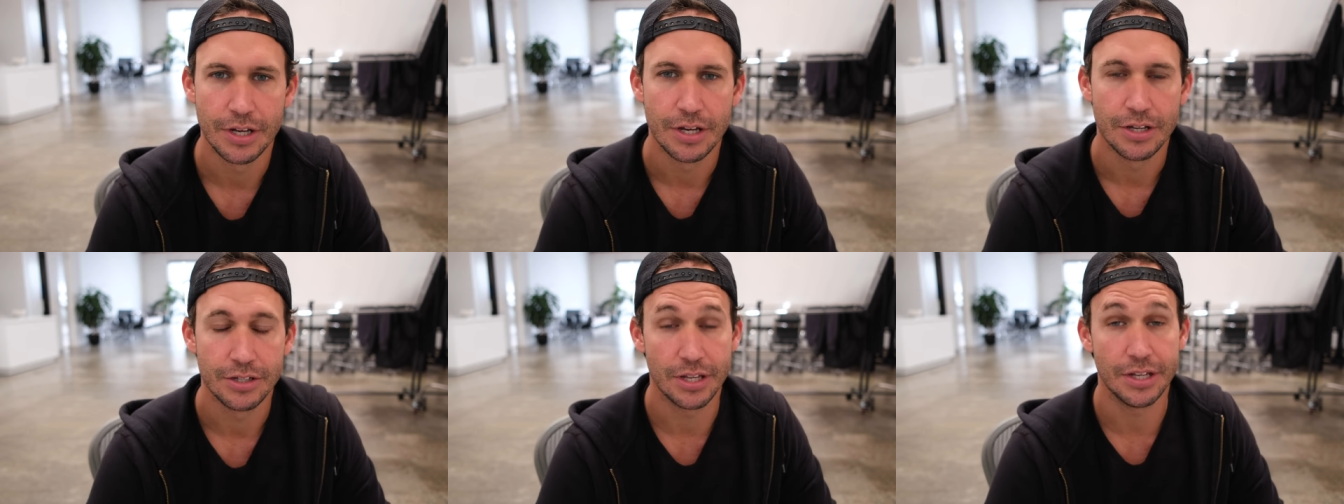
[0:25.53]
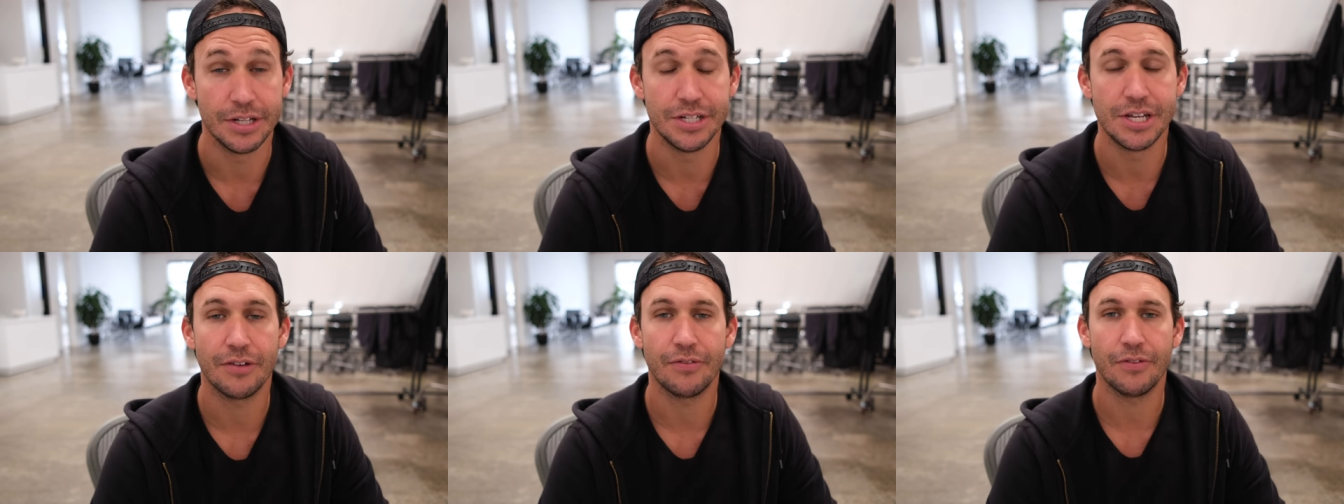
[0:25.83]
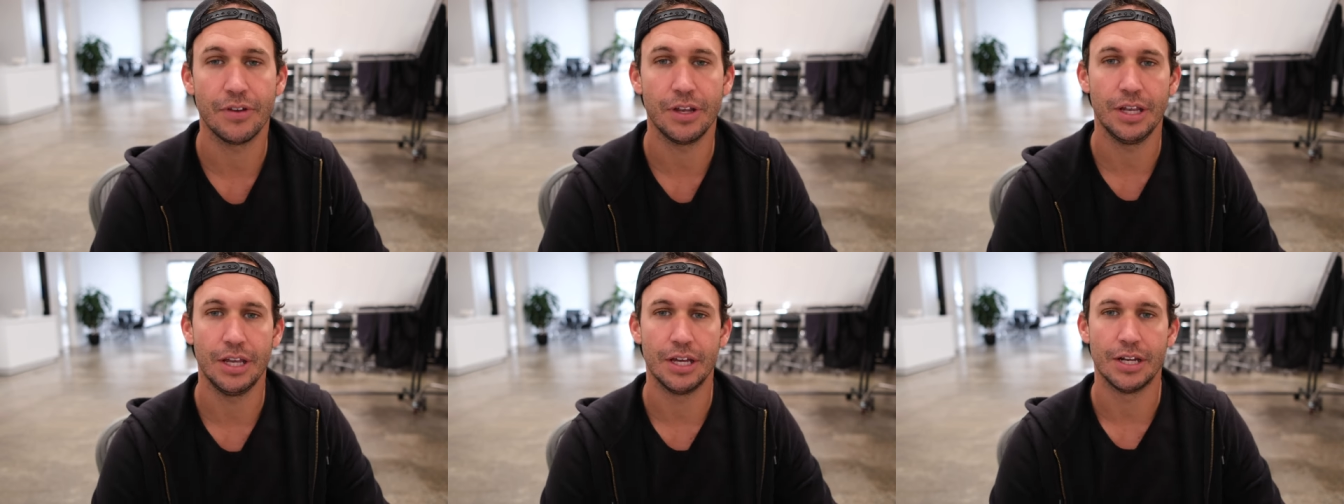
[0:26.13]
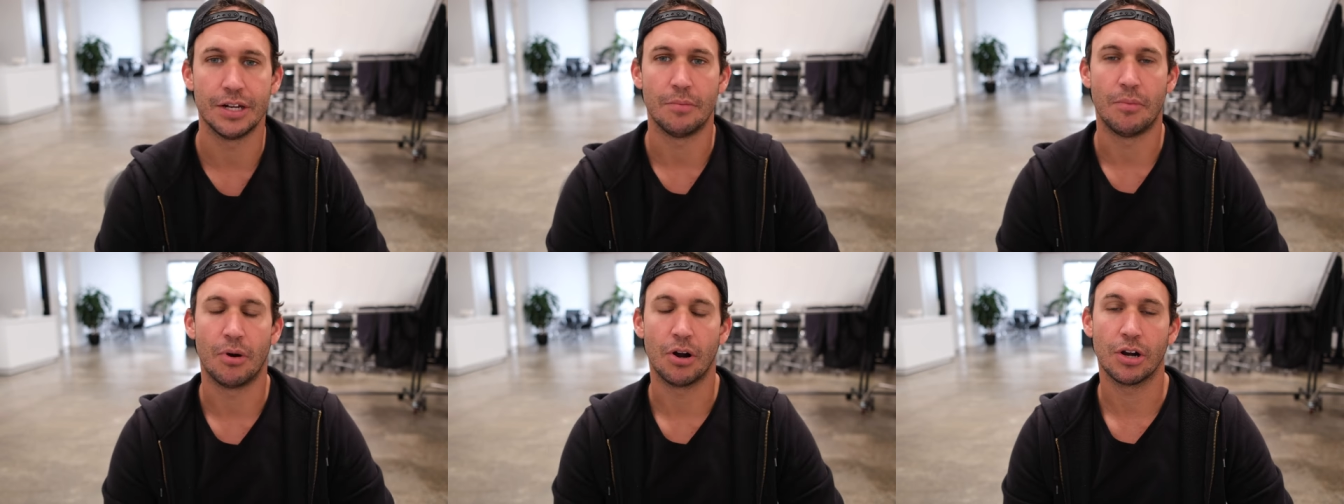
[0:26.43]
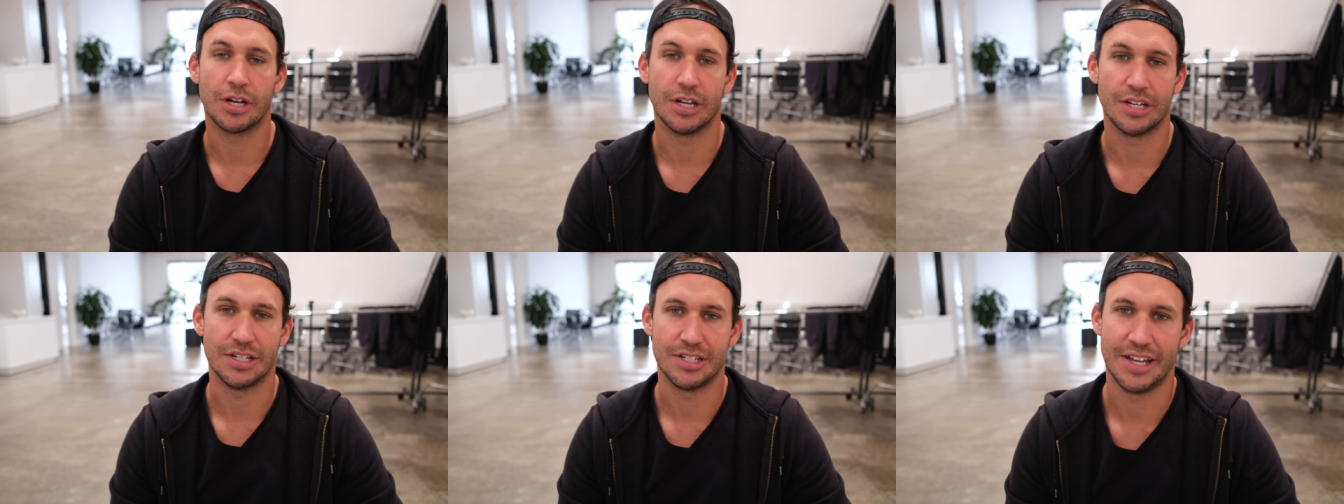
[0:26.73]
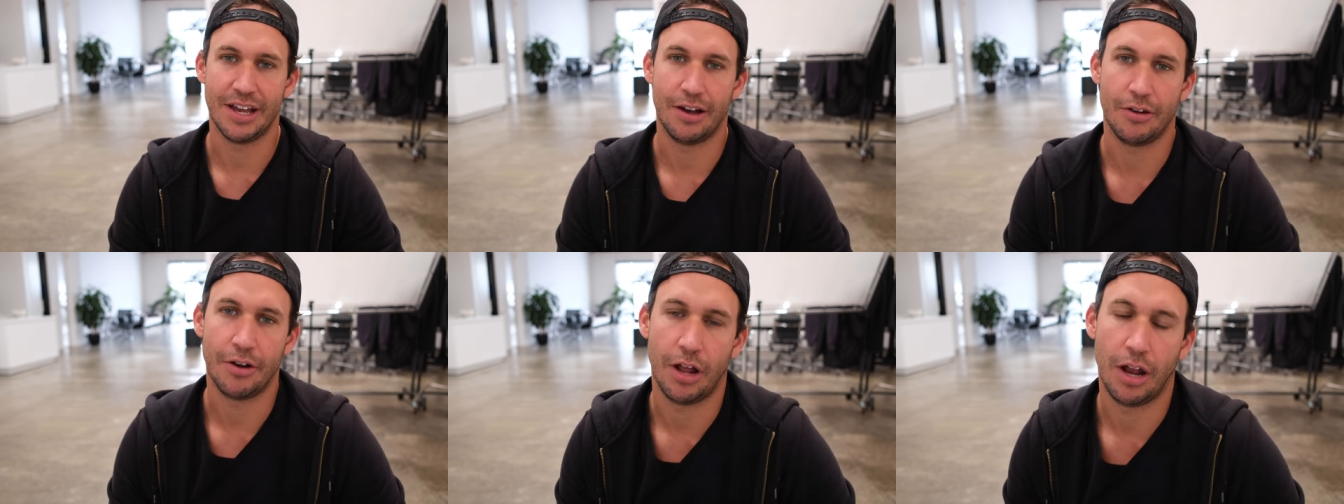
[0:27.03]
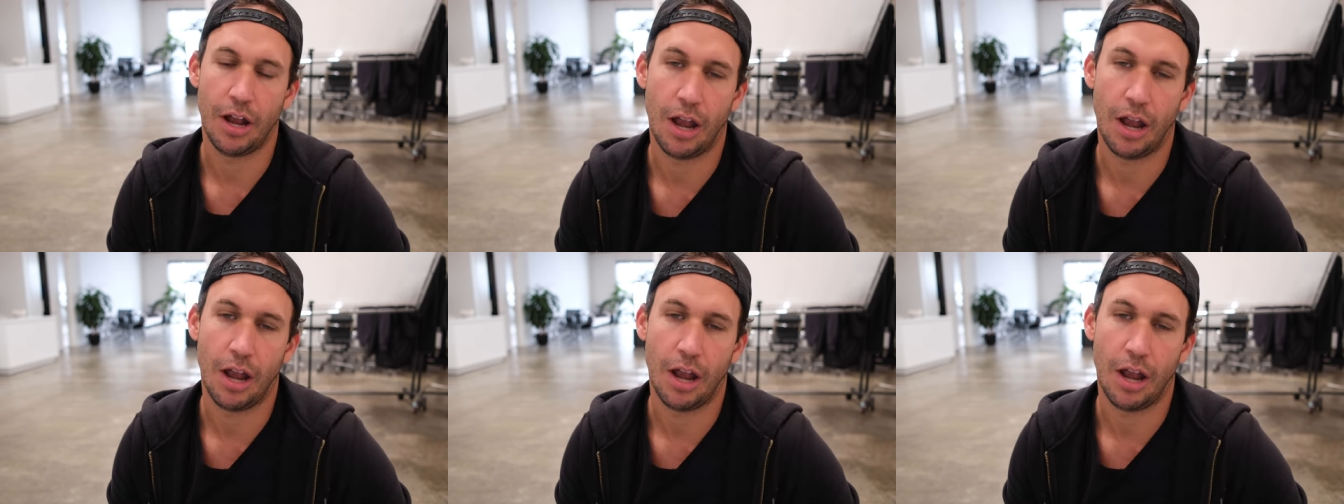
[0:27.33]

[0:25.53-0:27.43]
So they definitely get marked down a